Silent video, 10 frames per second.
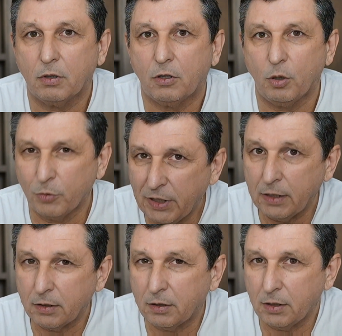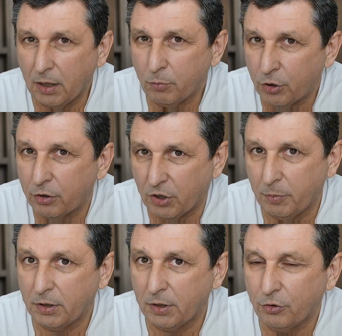commonality emerge? I
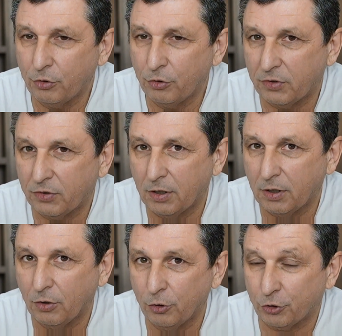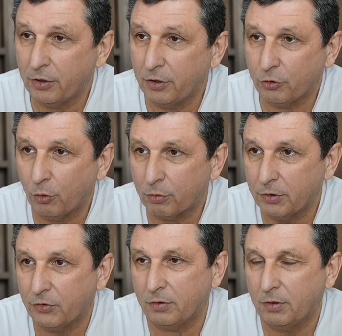mean, do you see a trend
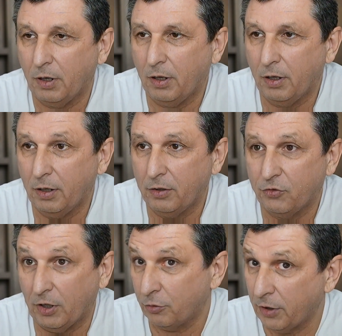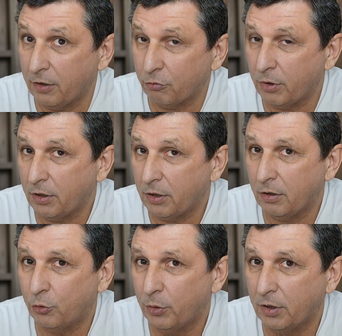towards a standardized way
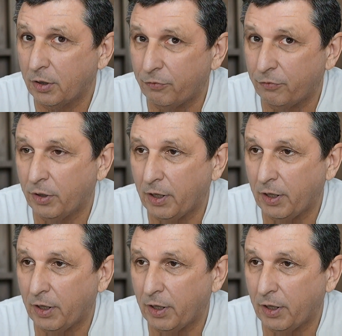of doing